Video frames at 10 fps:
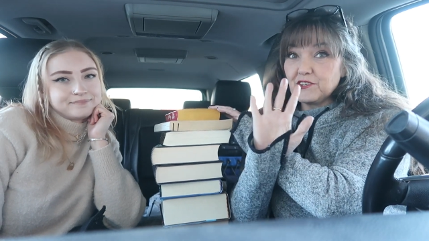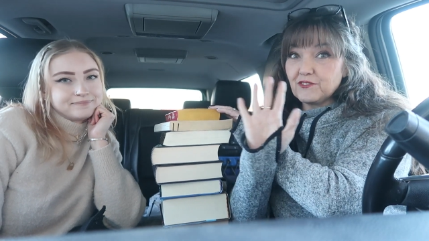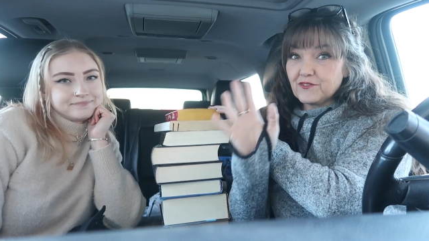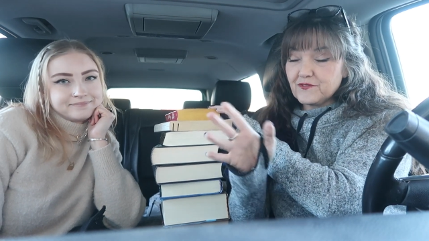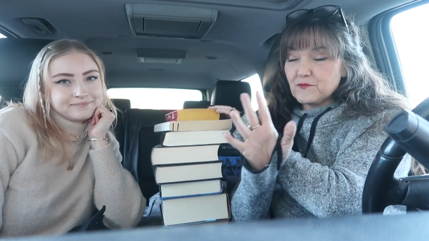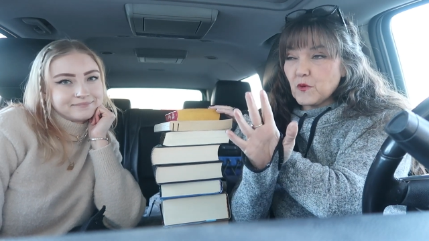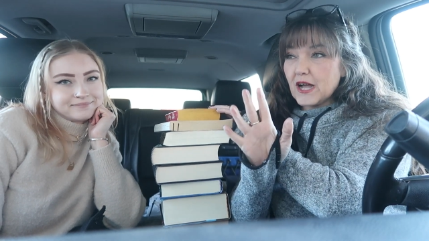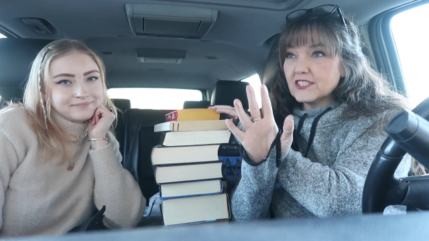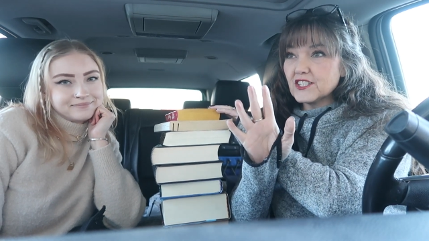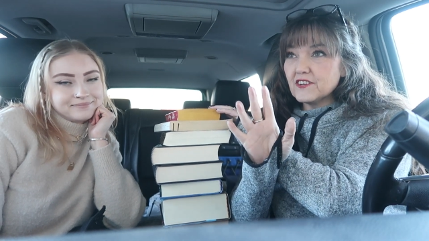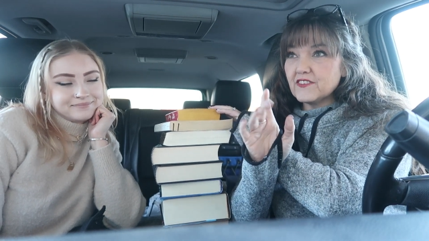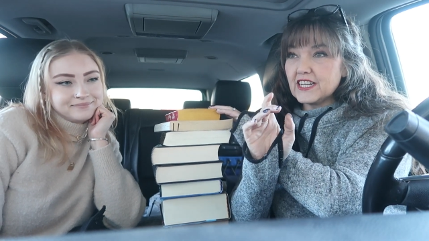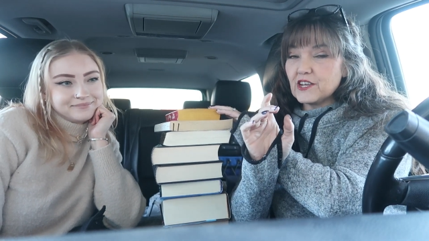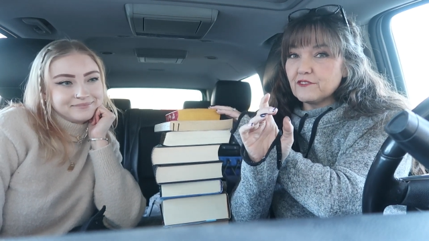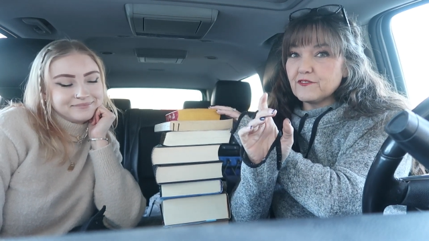Speaker 1: you watched our
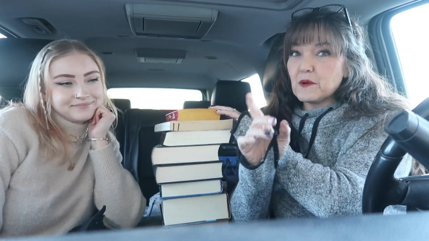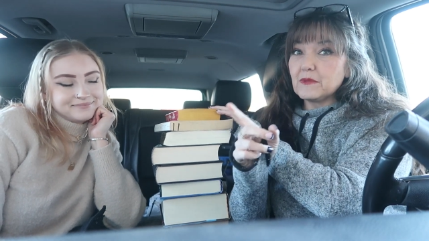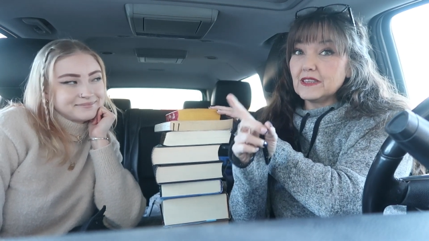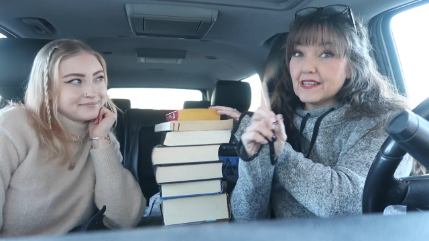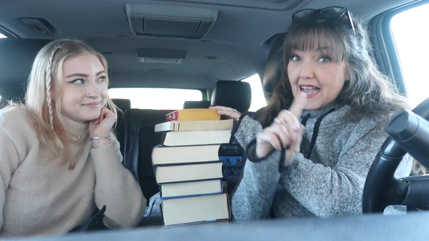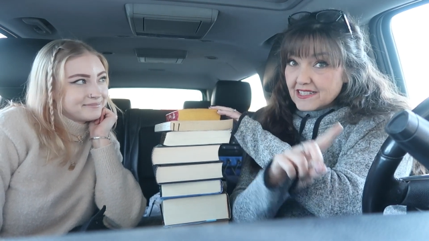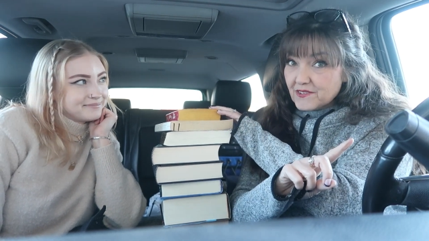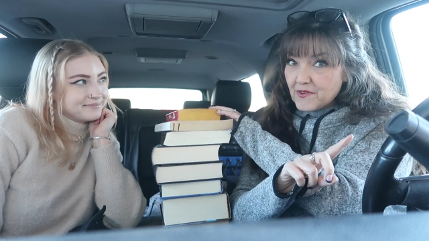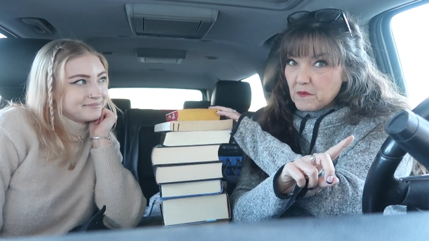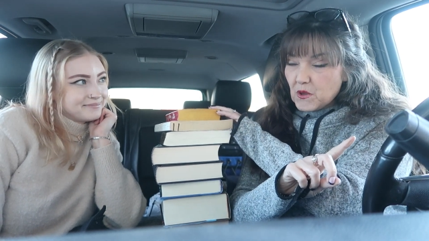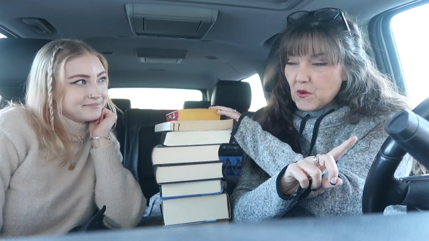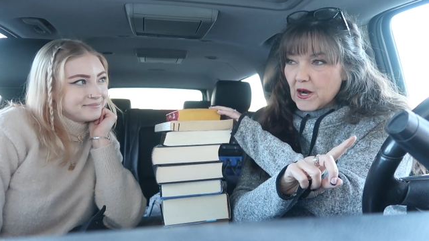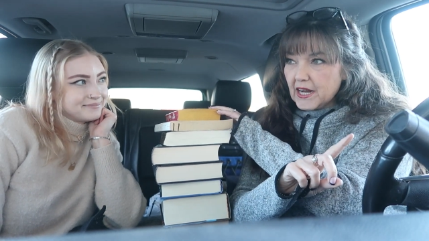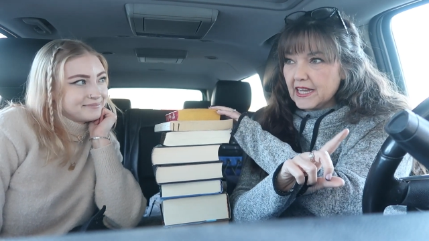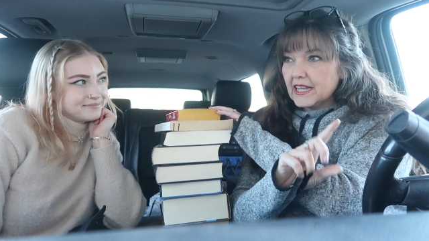video from last
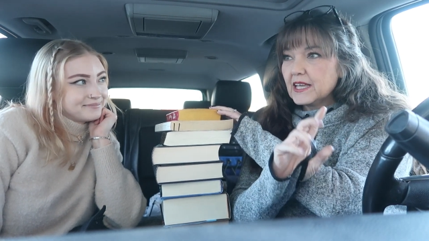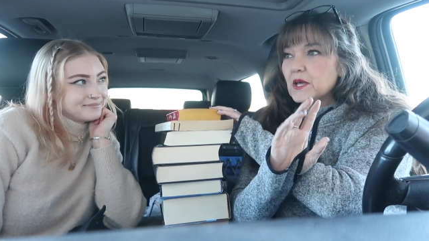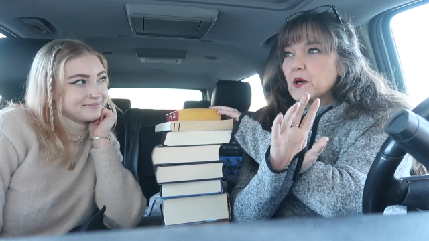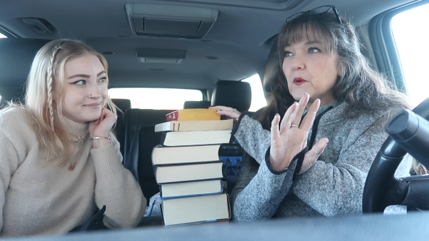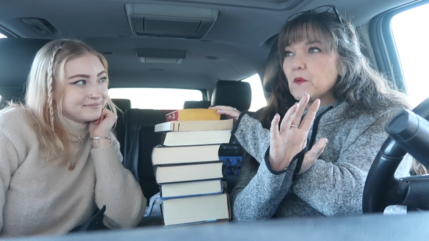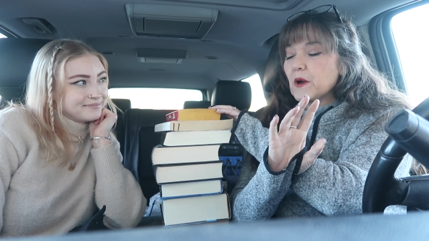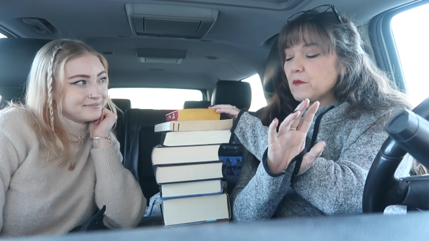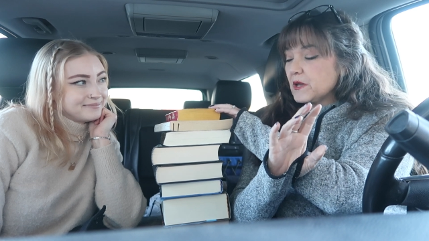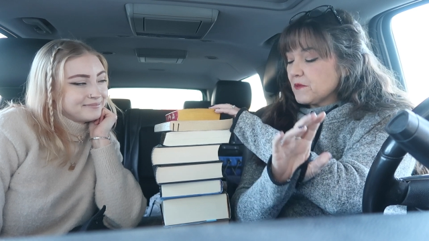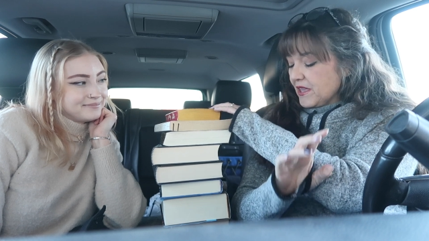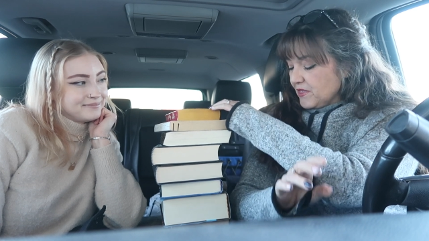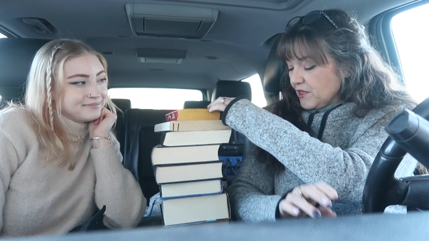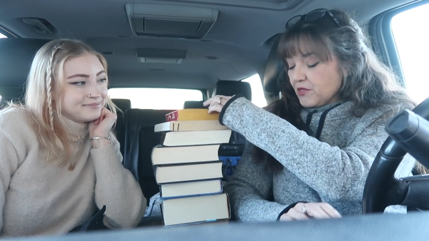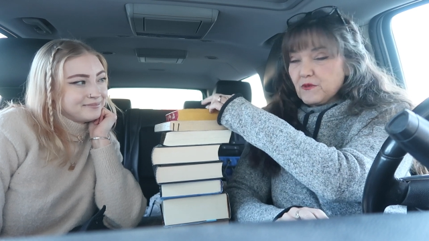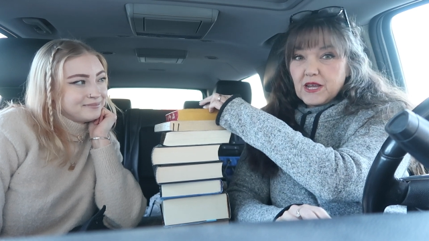February where we read
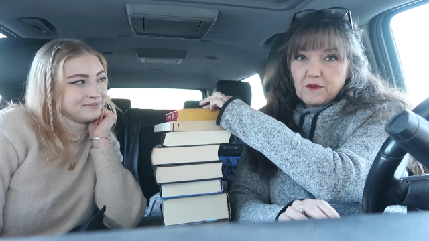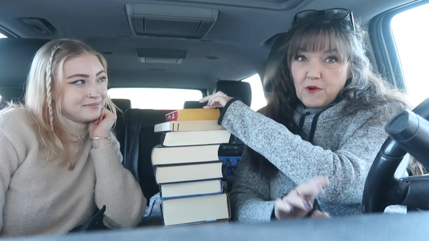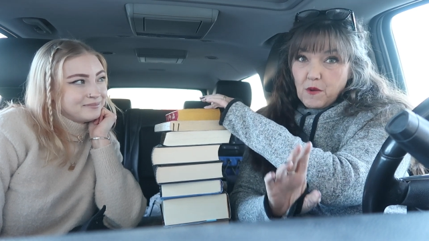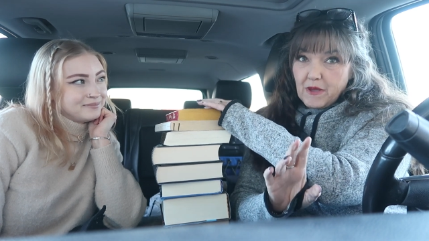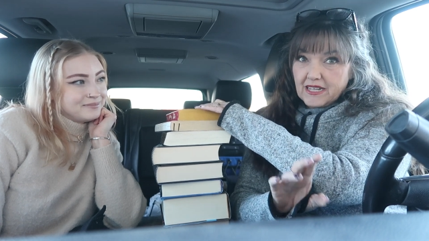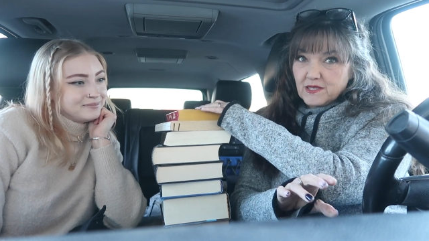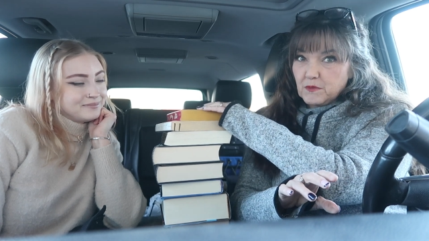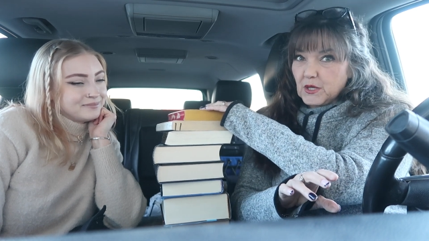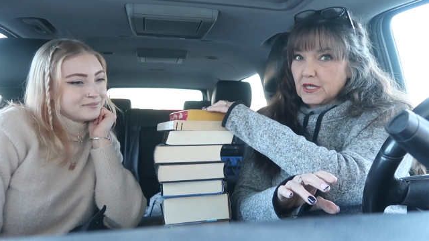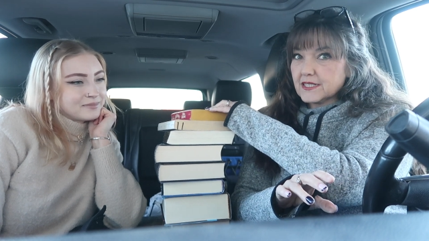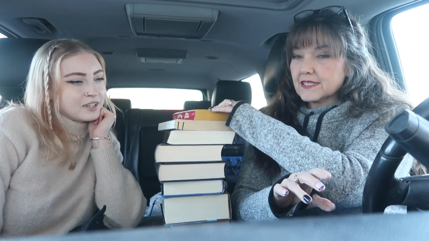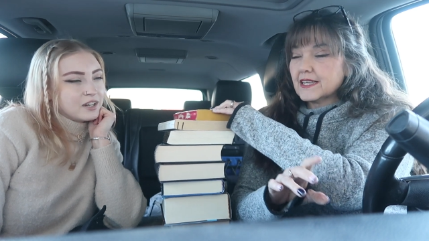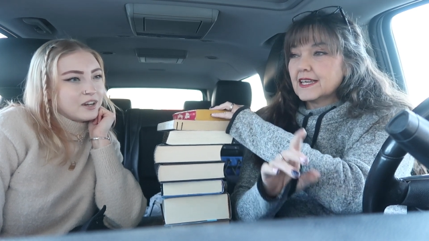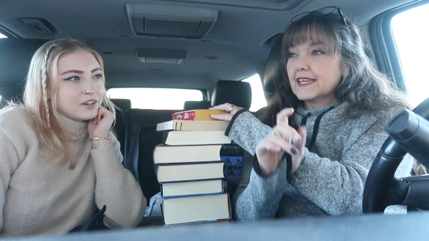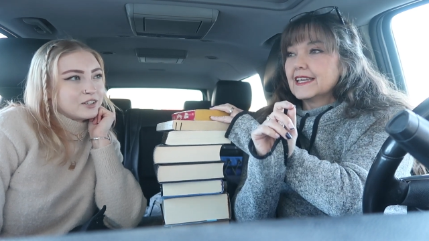the three romance books.
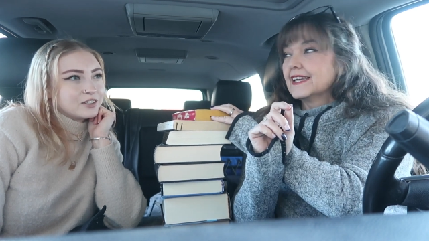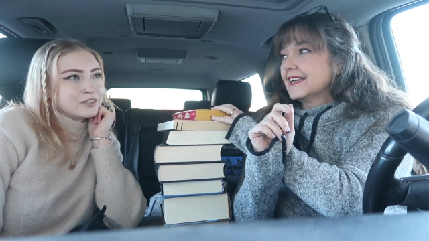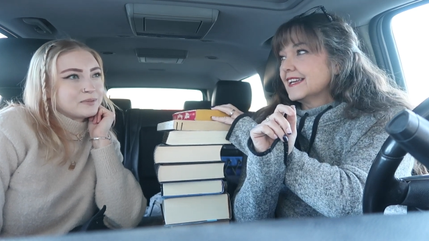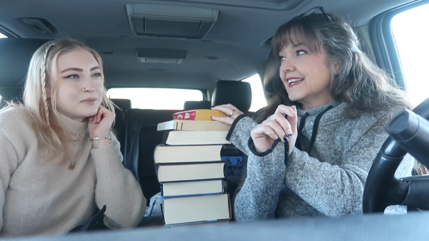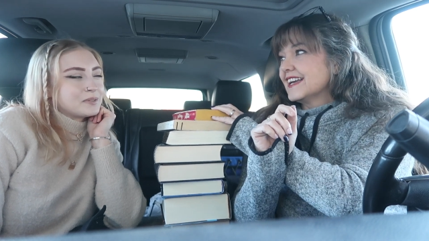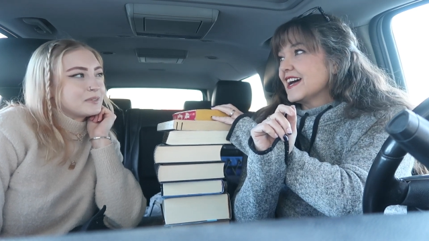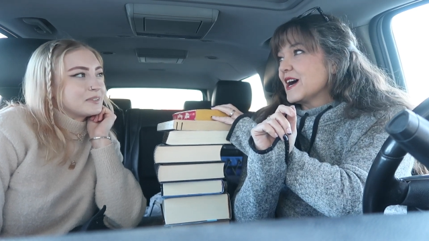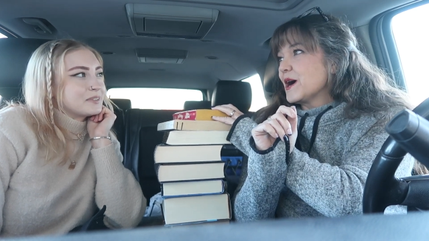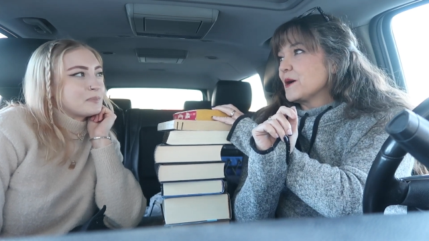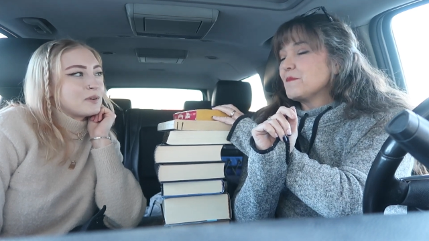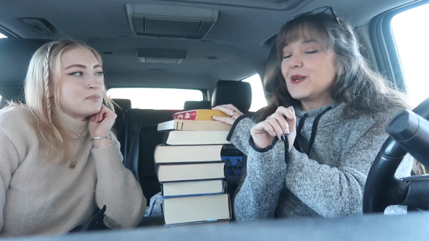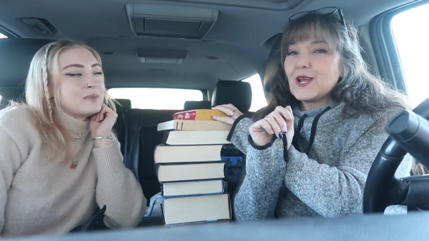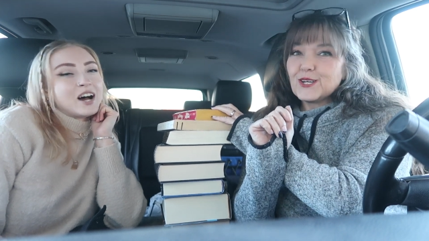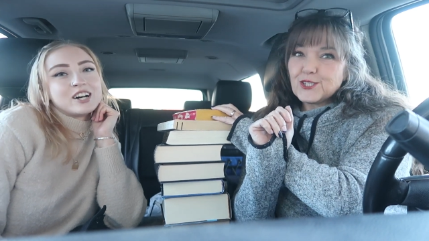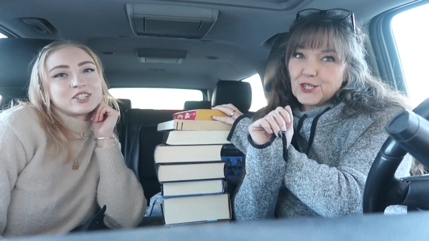
Speaker 2: Our, our
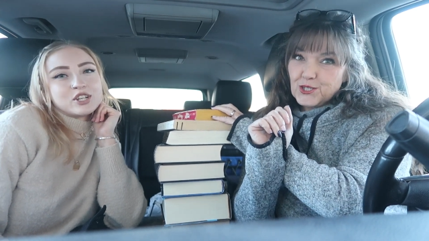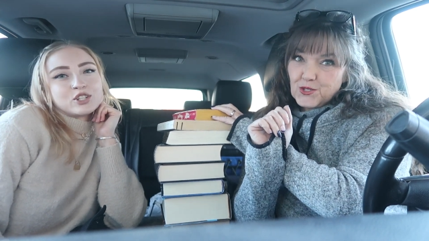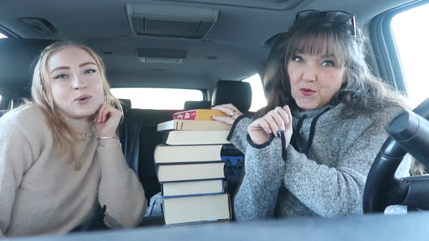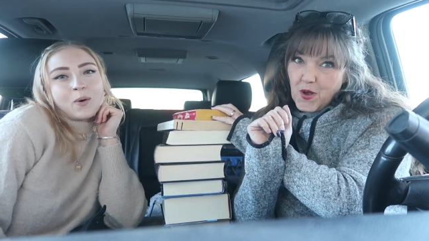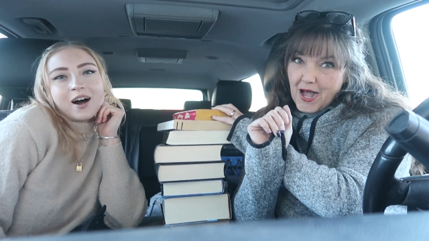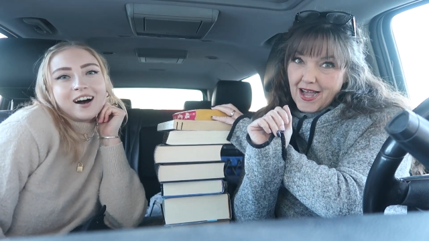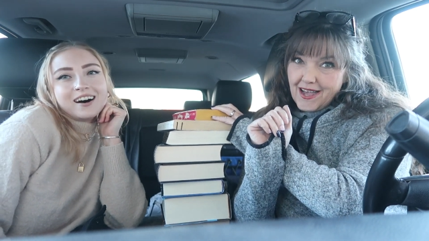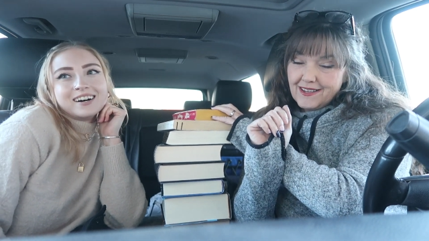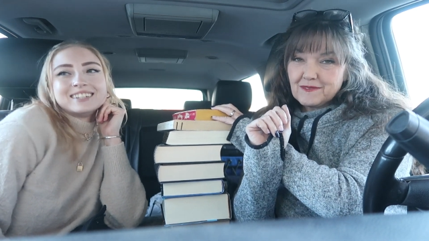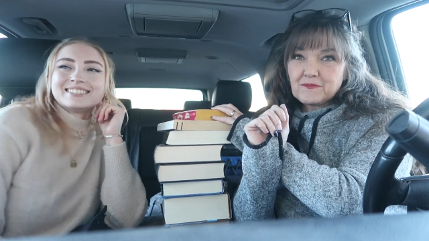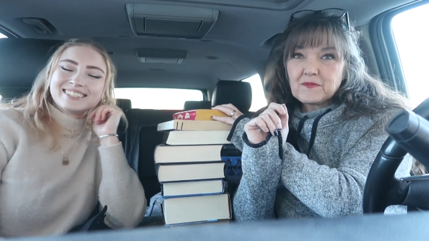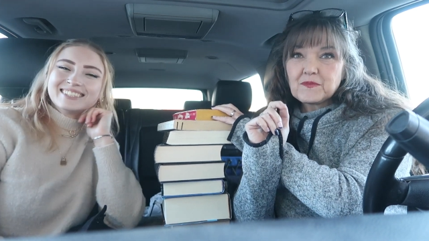menage a trois.